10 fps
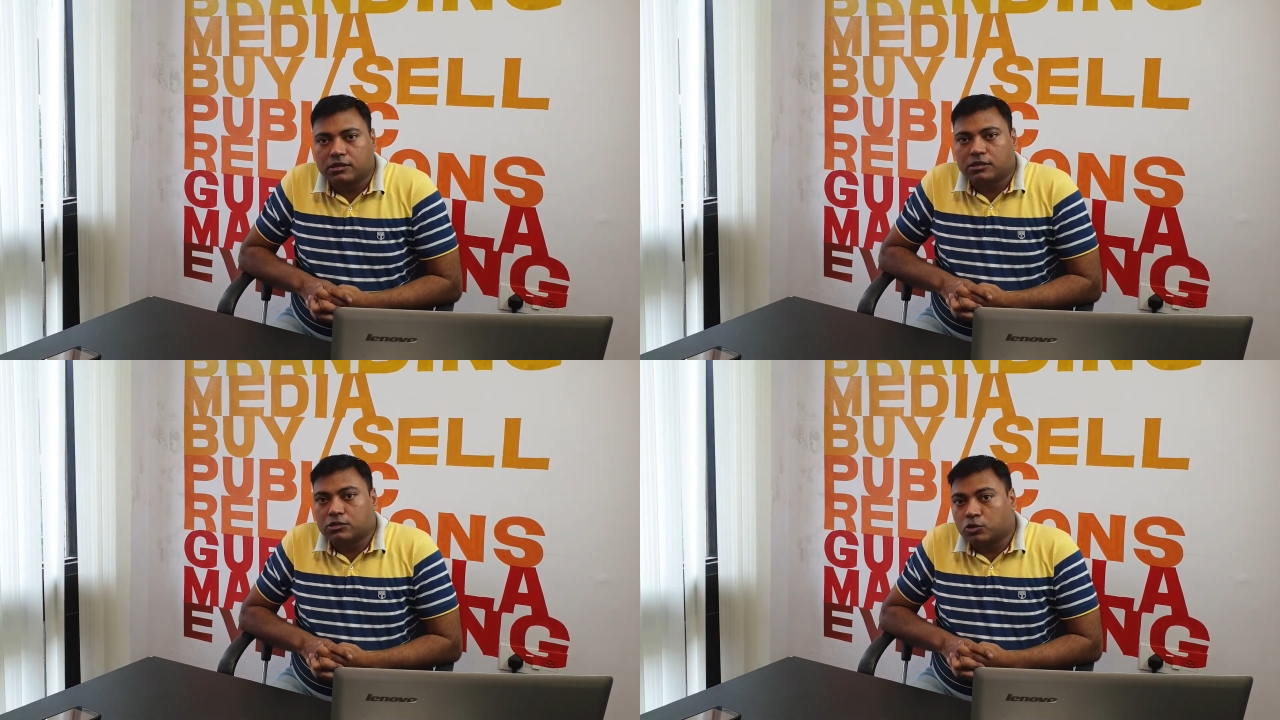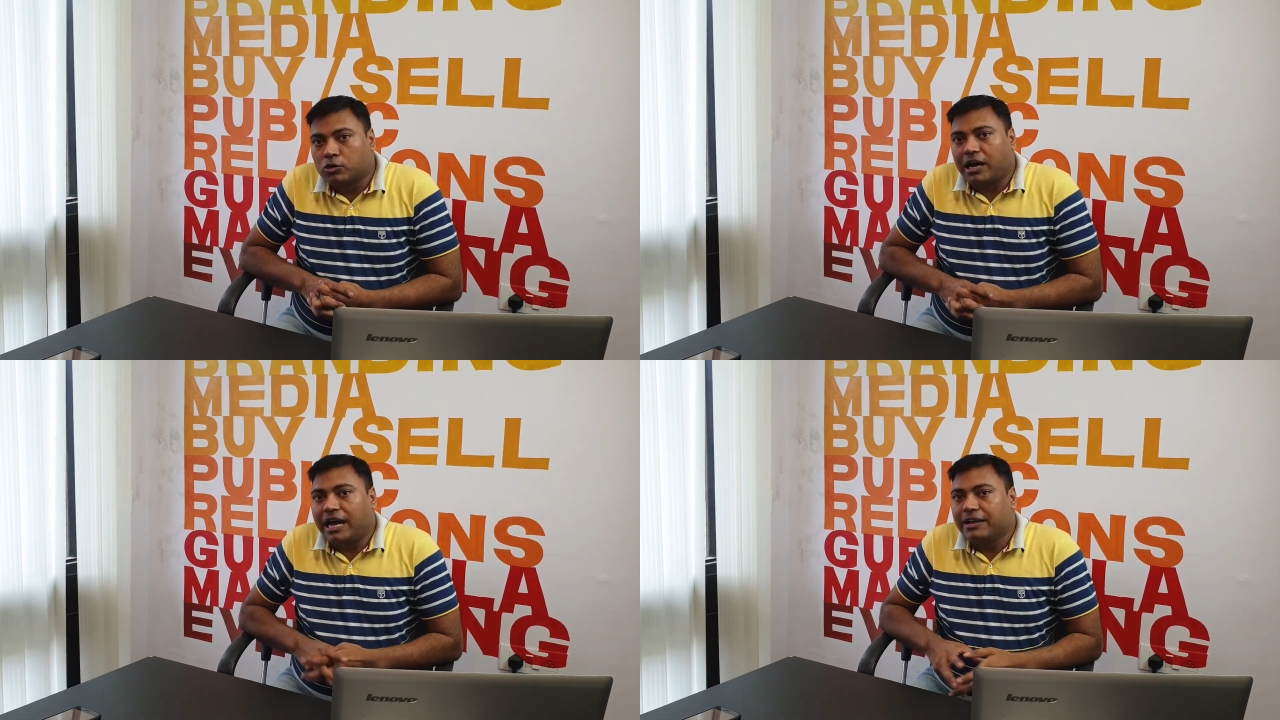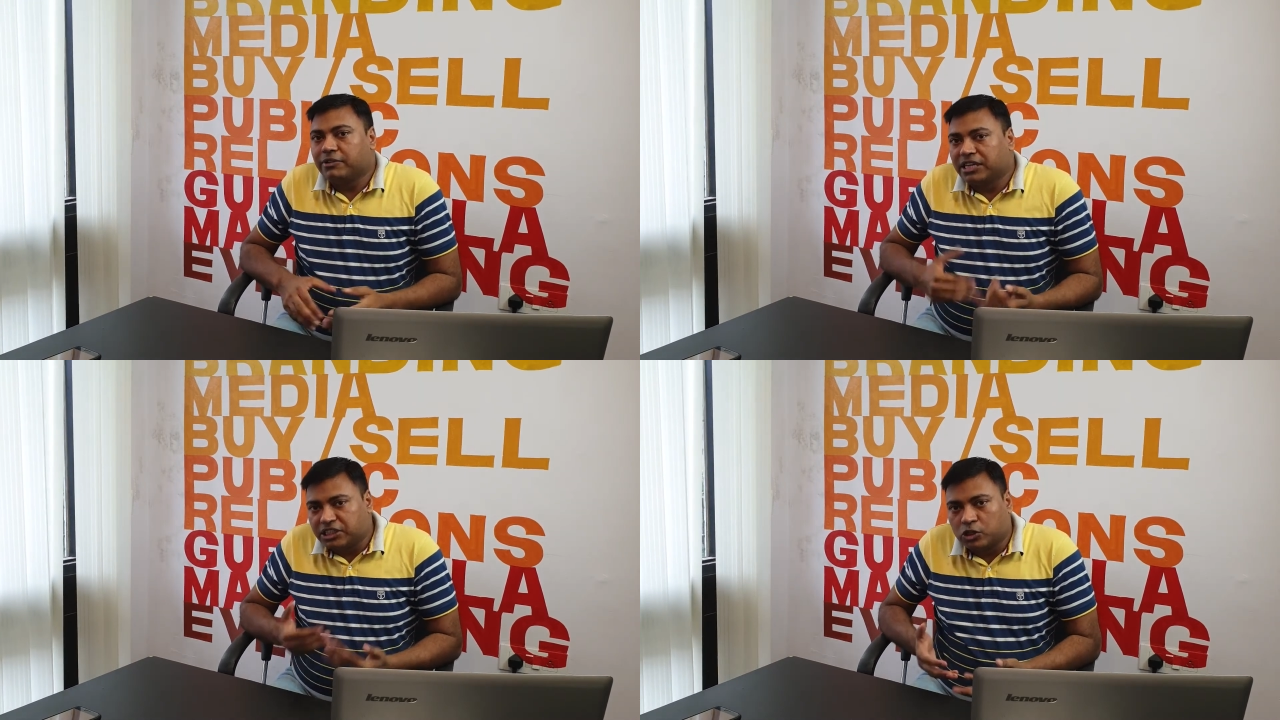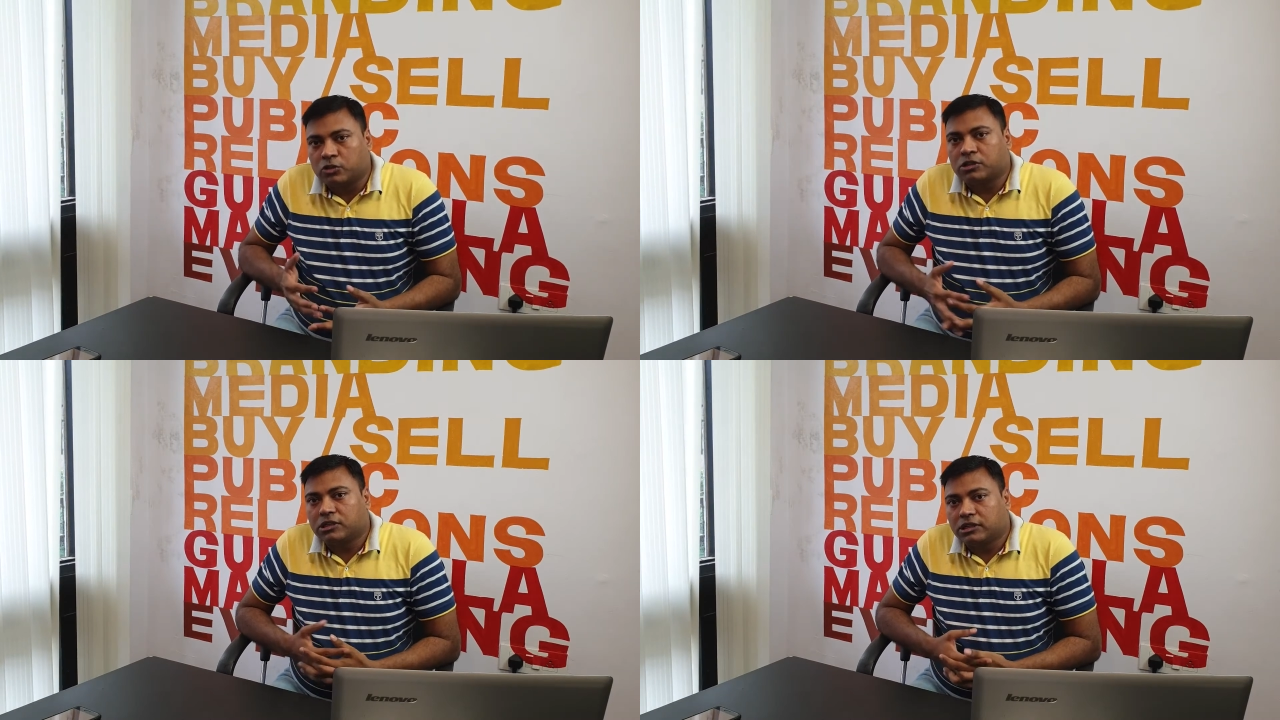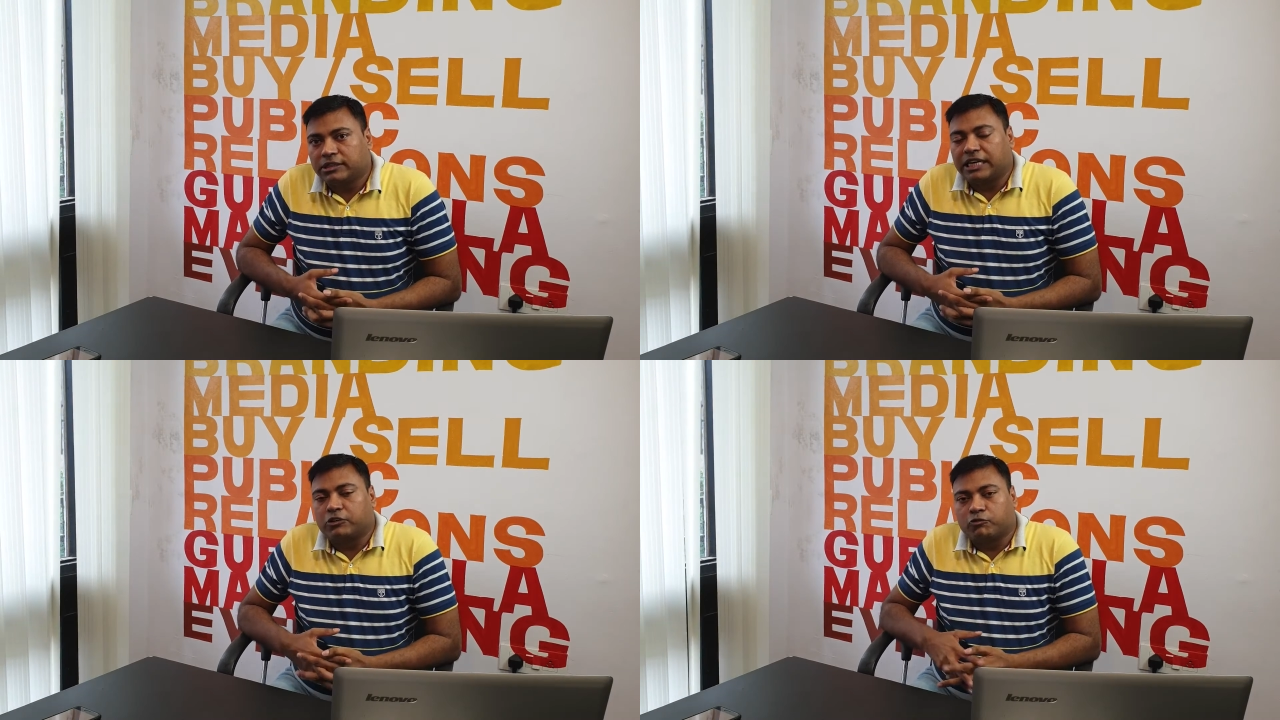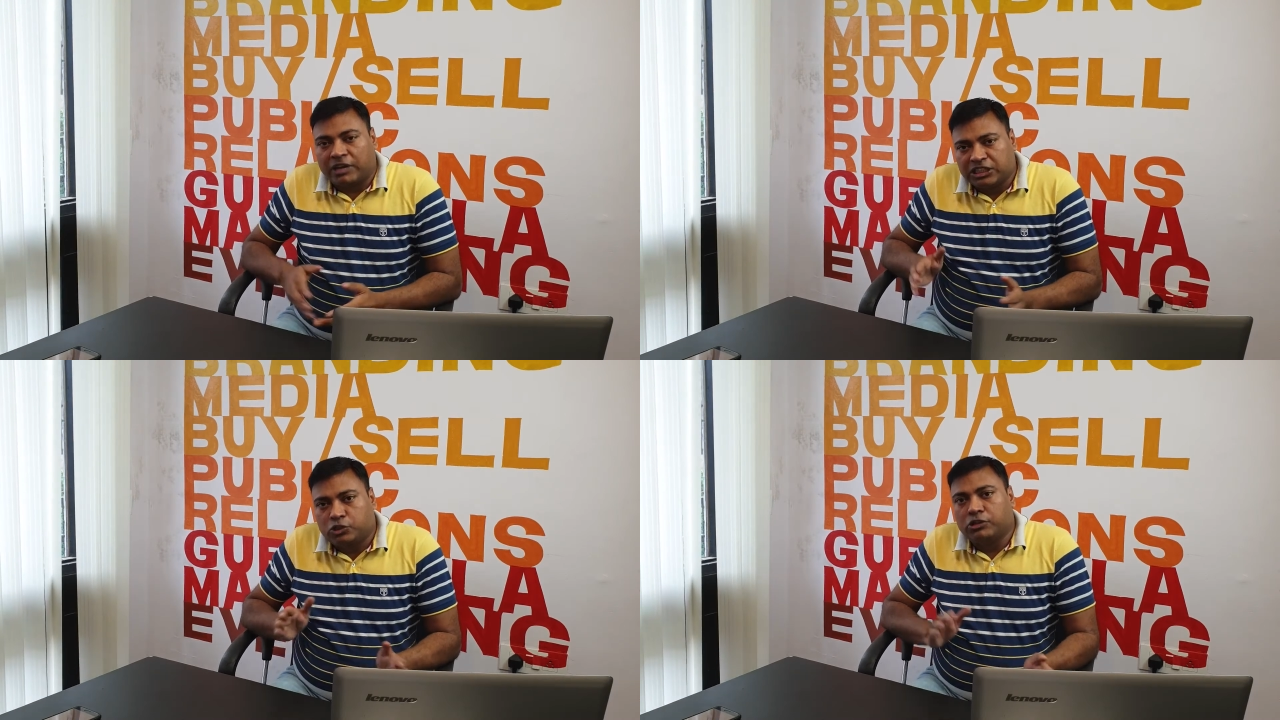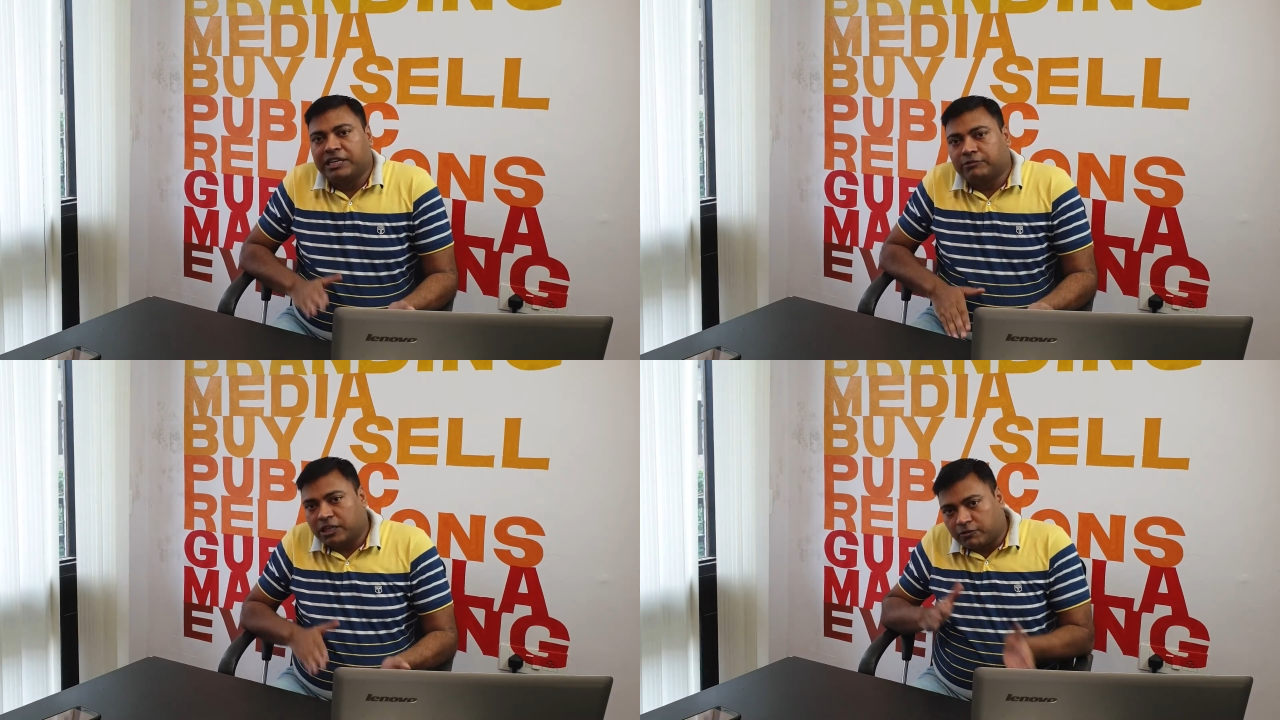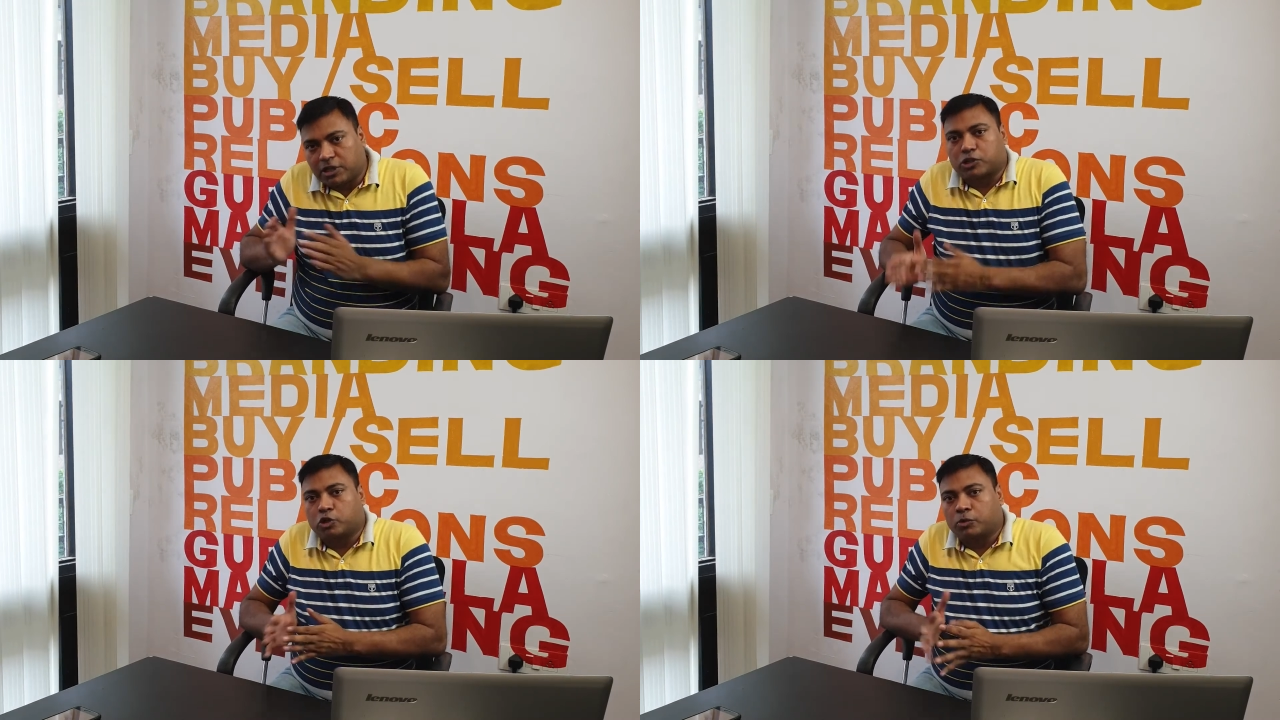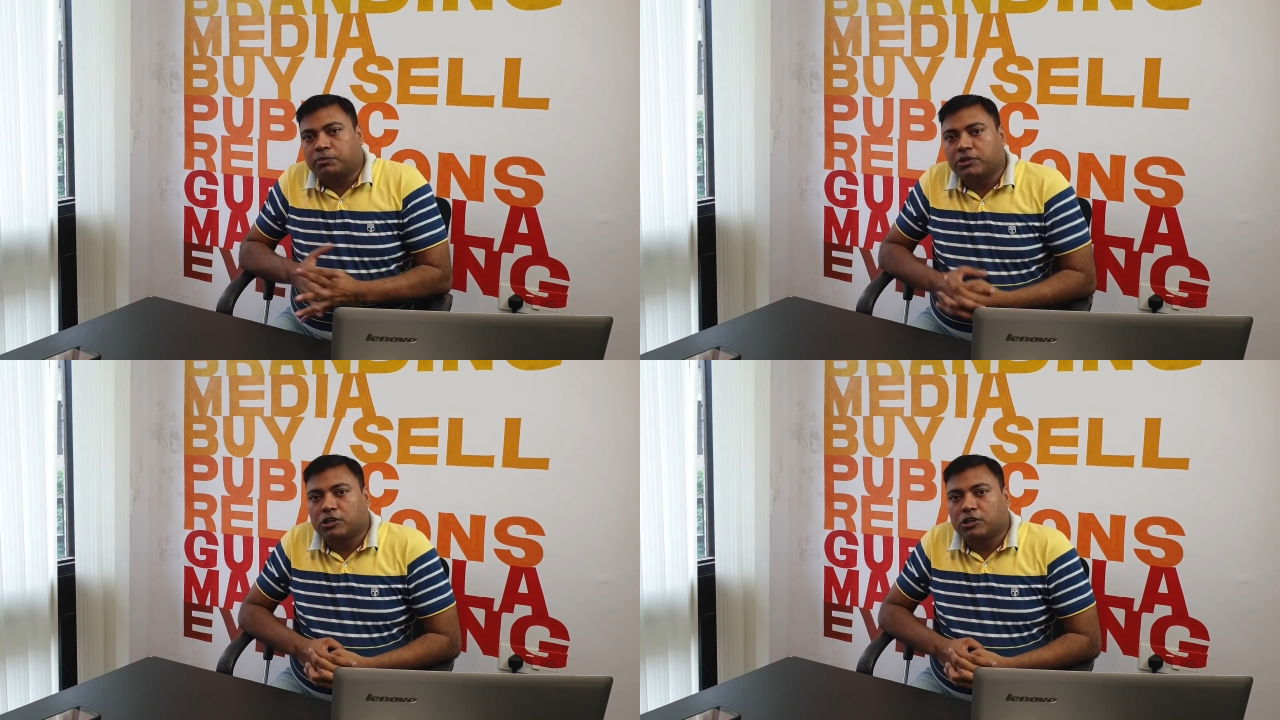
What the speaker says: So I will ensure that once you leave the workshop,